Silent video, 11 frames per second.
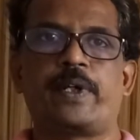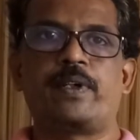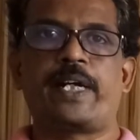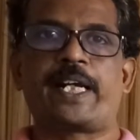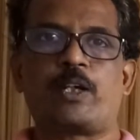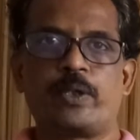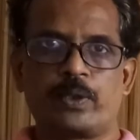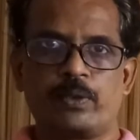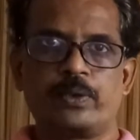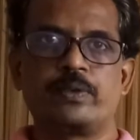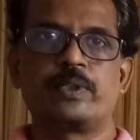according
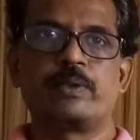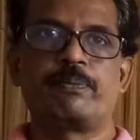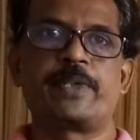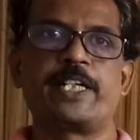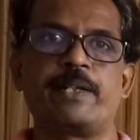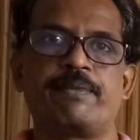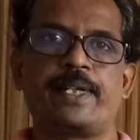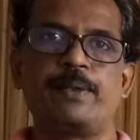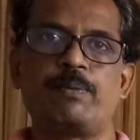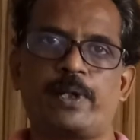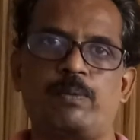to
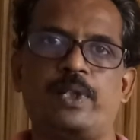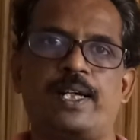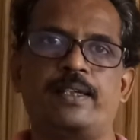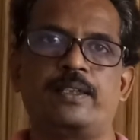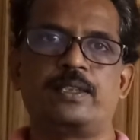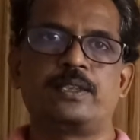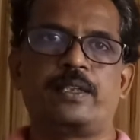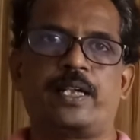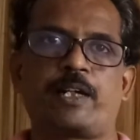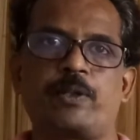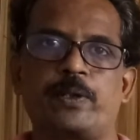predefined formula,
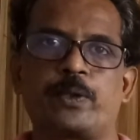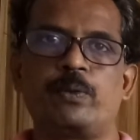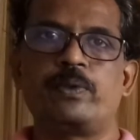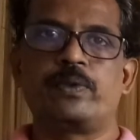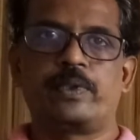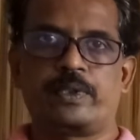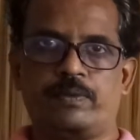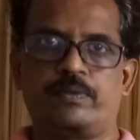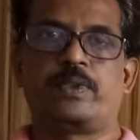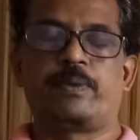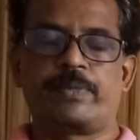according to
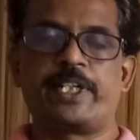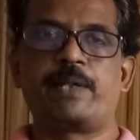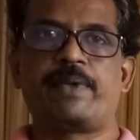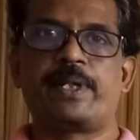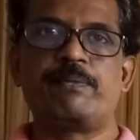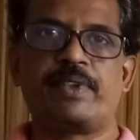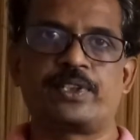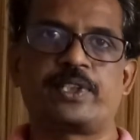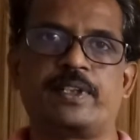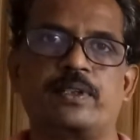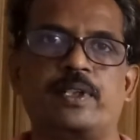predefined
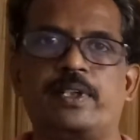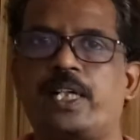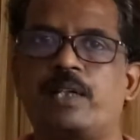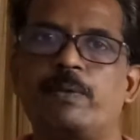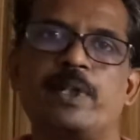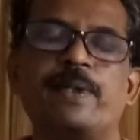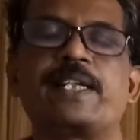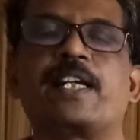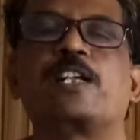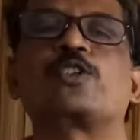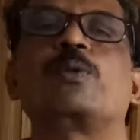function. Random variable can
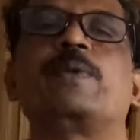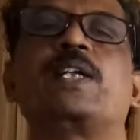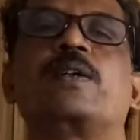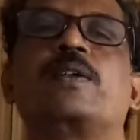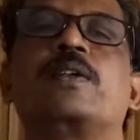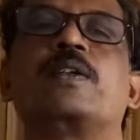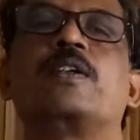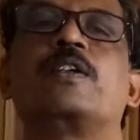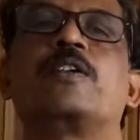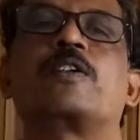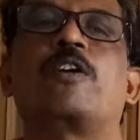also be
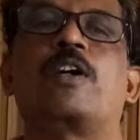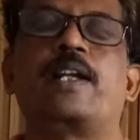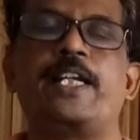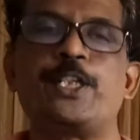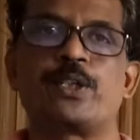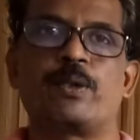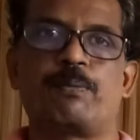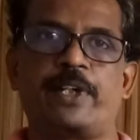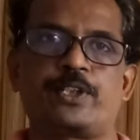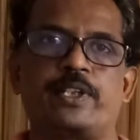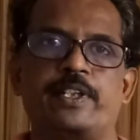called as
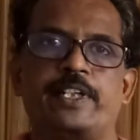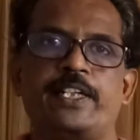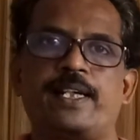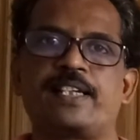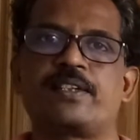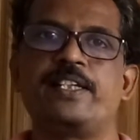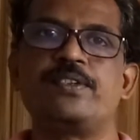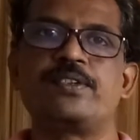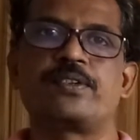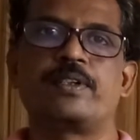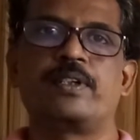function. It
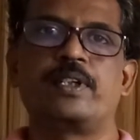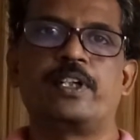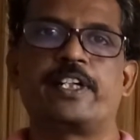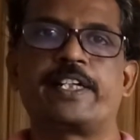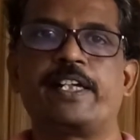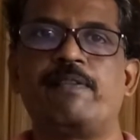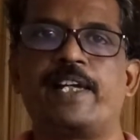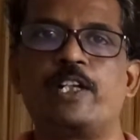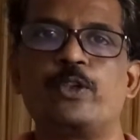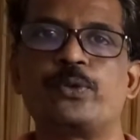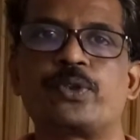assigns real
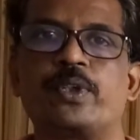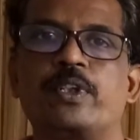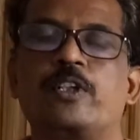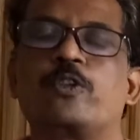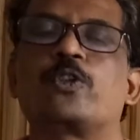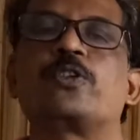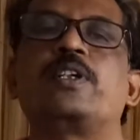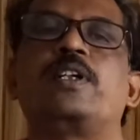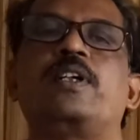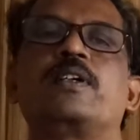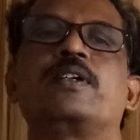values to
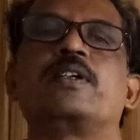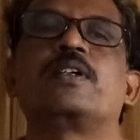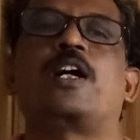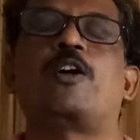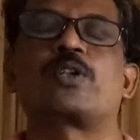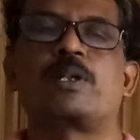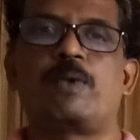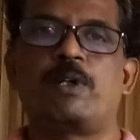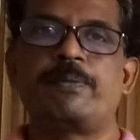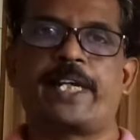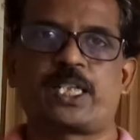the outcome
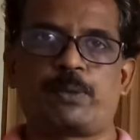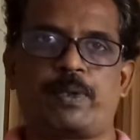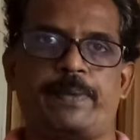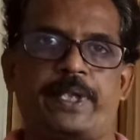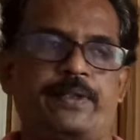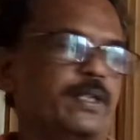of experiment.